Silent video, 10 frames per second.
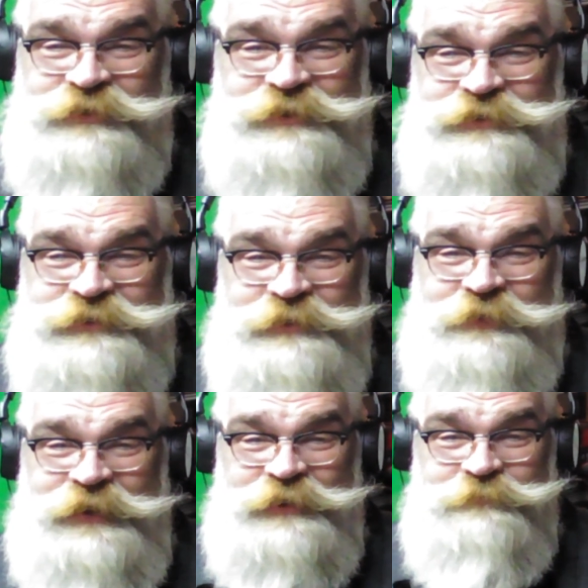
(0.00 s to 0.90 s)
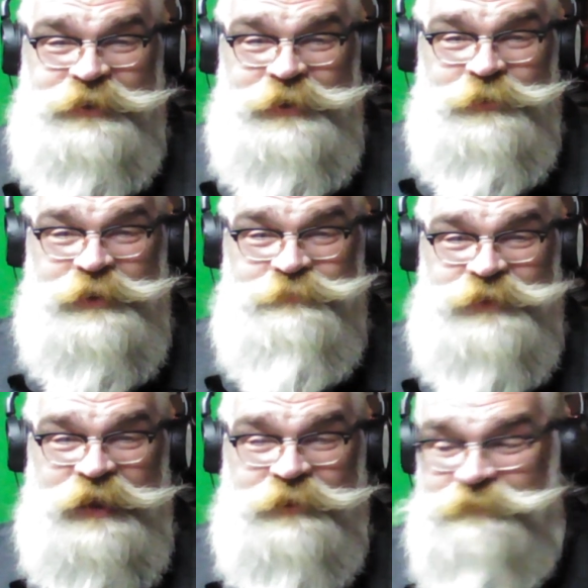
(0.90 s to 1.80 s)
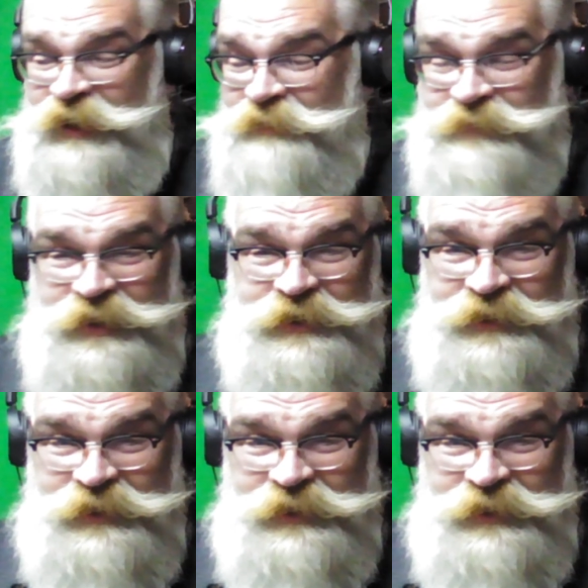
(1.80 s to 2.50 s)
to see how the end video comes out. I haven't edited it